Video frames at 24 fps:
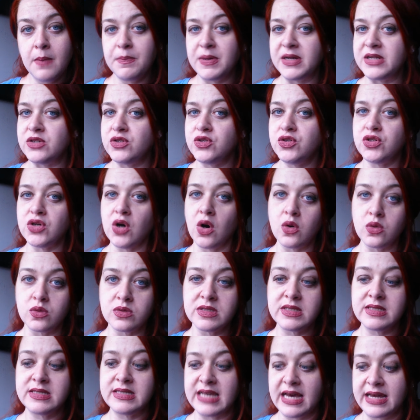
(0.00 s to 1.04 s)
but
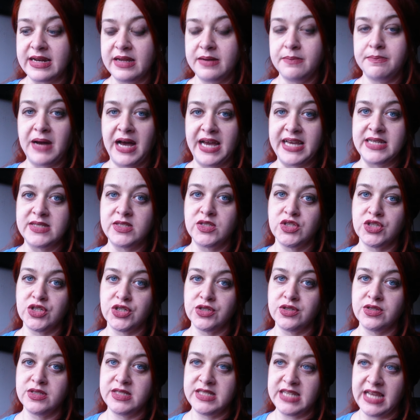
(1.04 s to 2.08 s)
don't set it by a
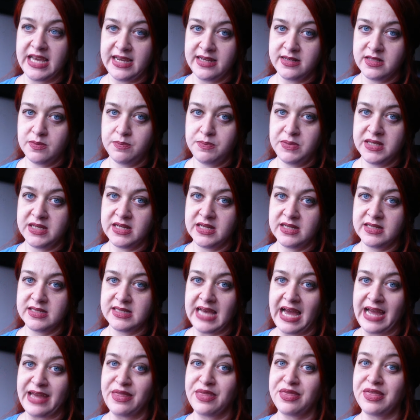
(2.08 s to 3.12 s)
certain date
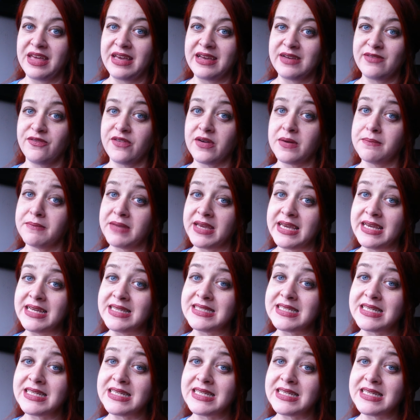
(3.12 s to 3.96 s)
because I think for me,